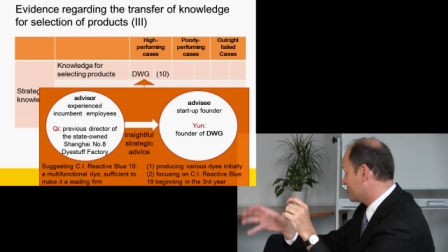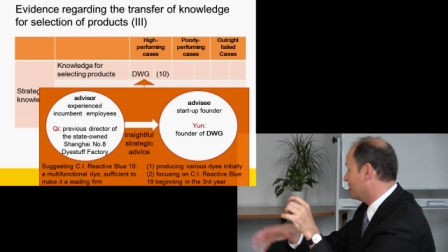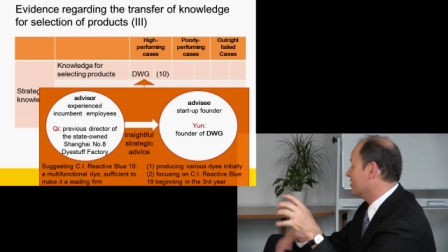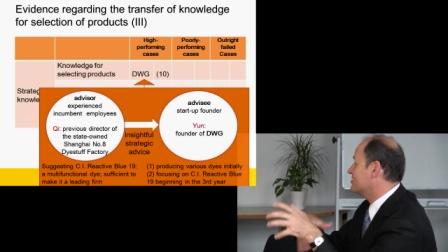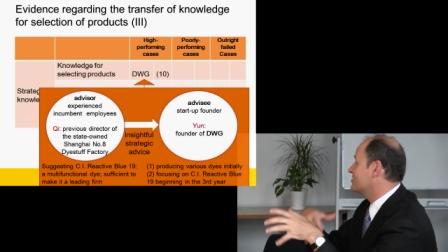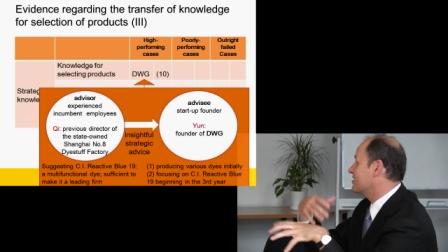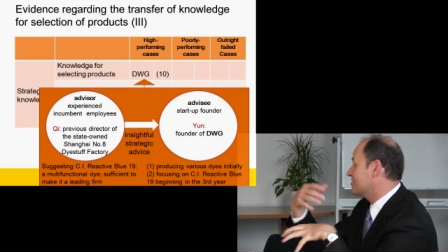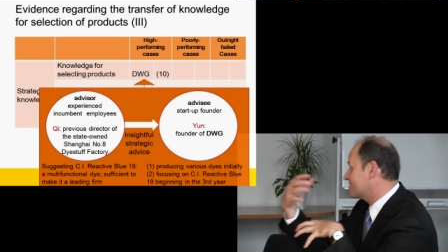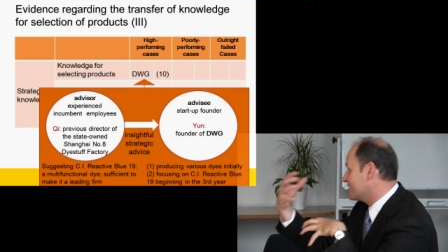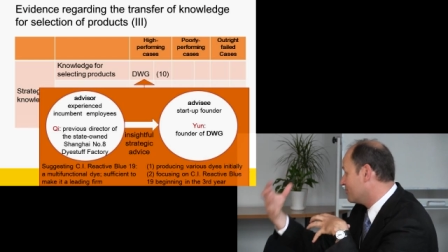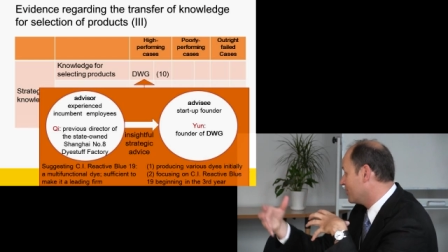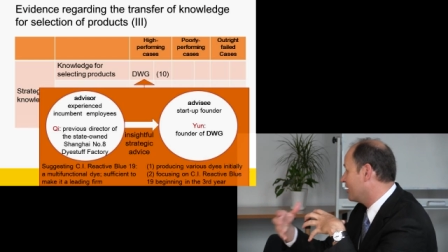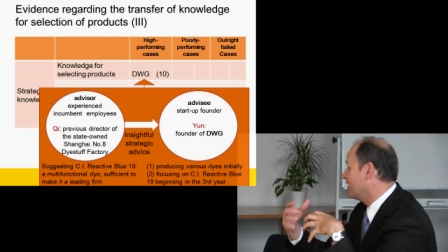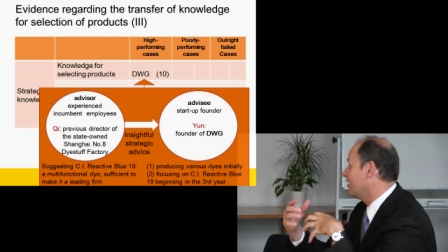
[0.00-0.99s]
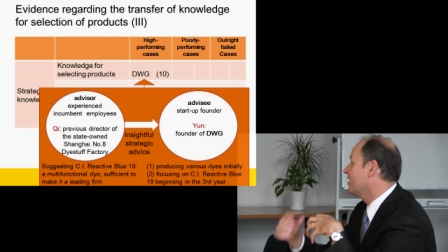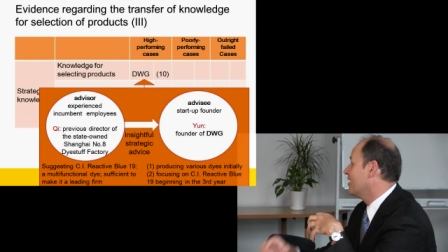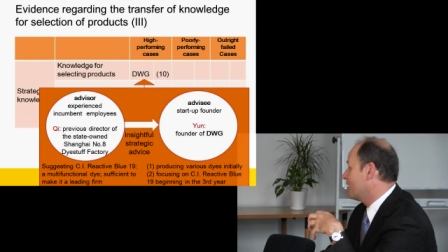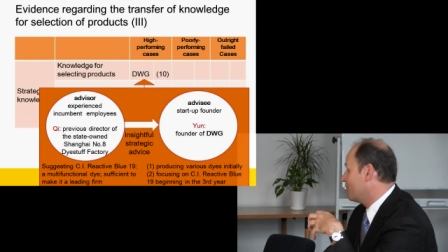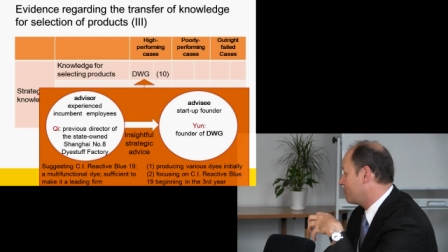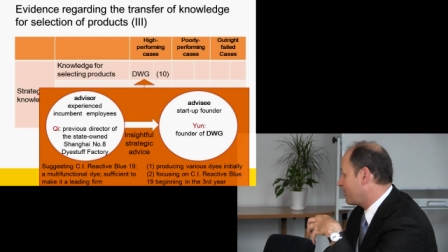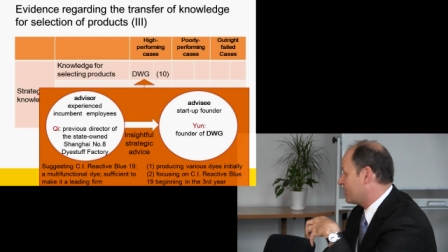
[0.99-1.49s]
So this is a similar
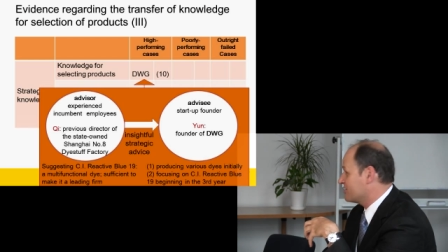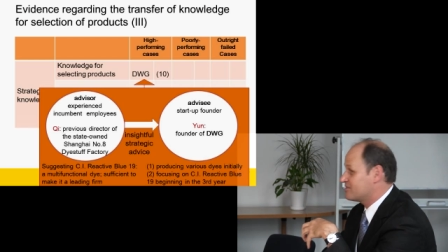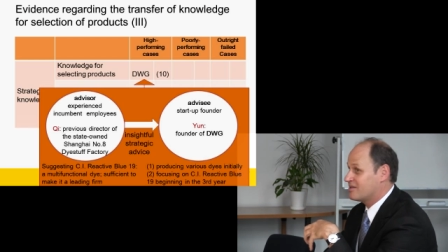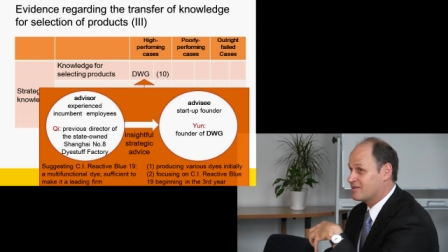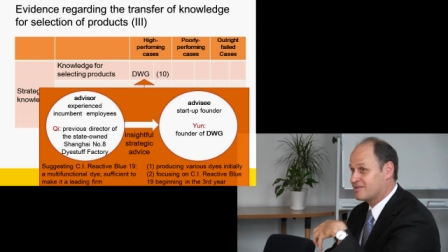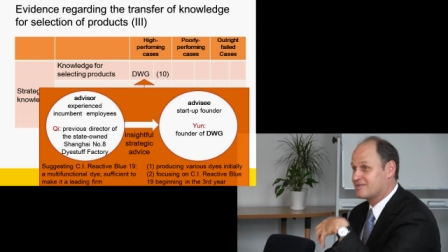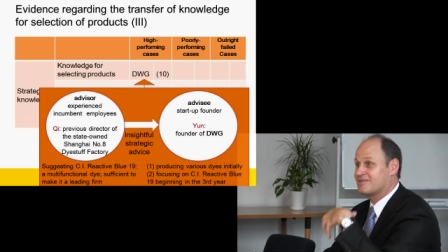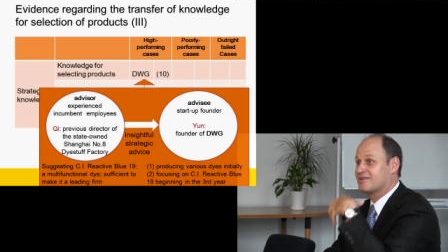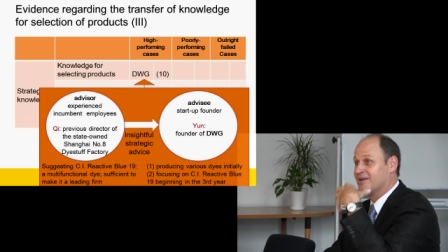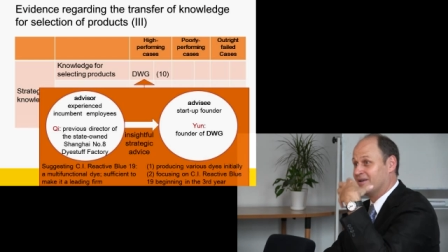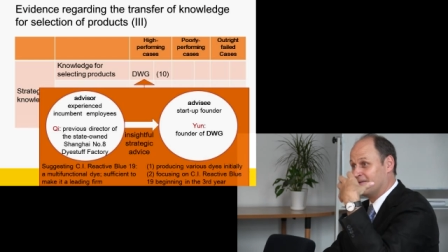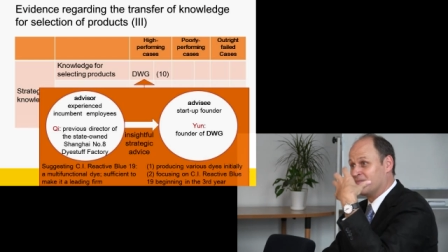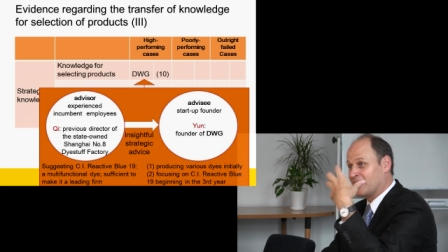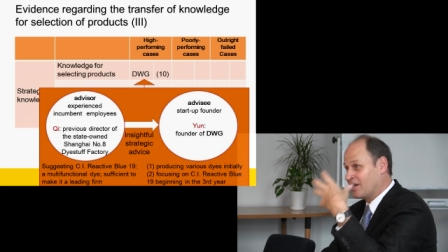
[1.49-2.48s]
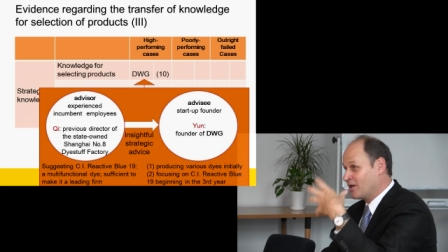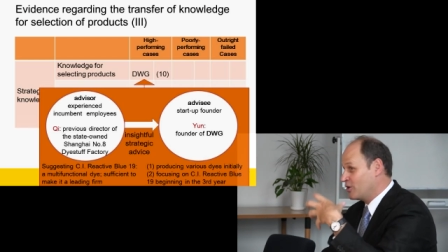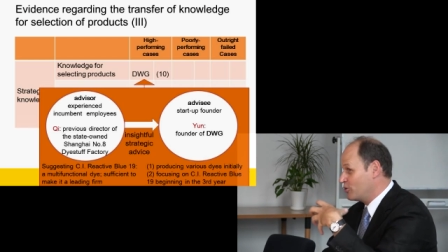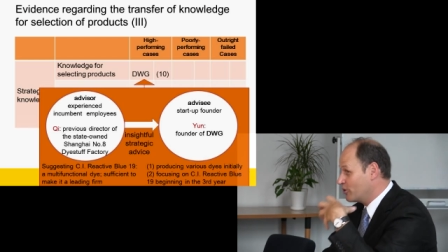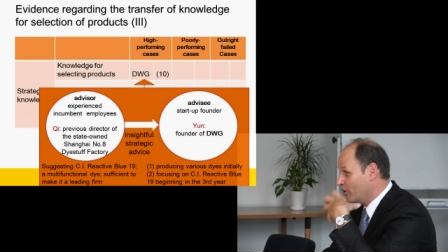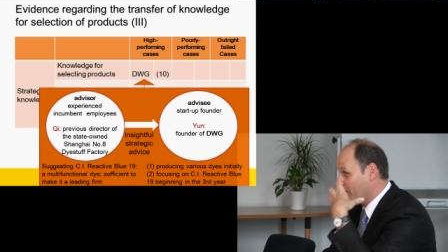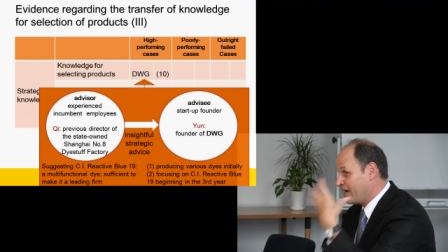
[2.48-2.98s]
process.
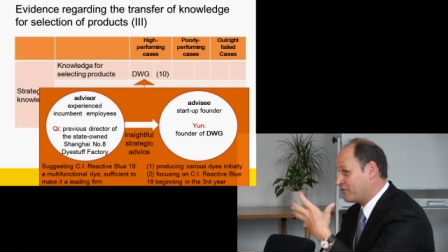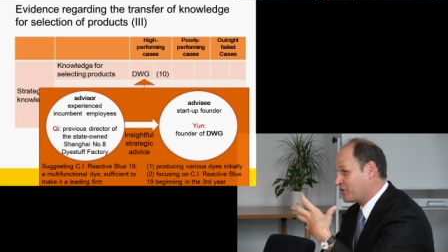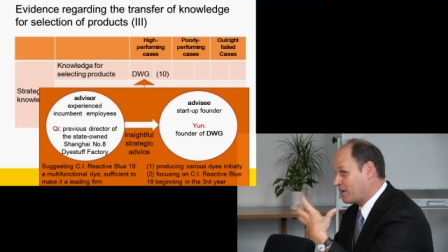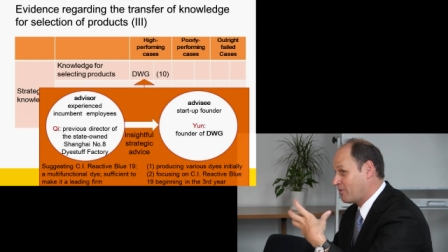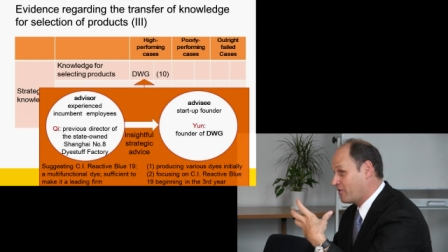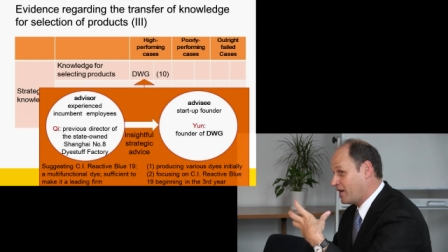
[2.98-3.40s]
You don't have to come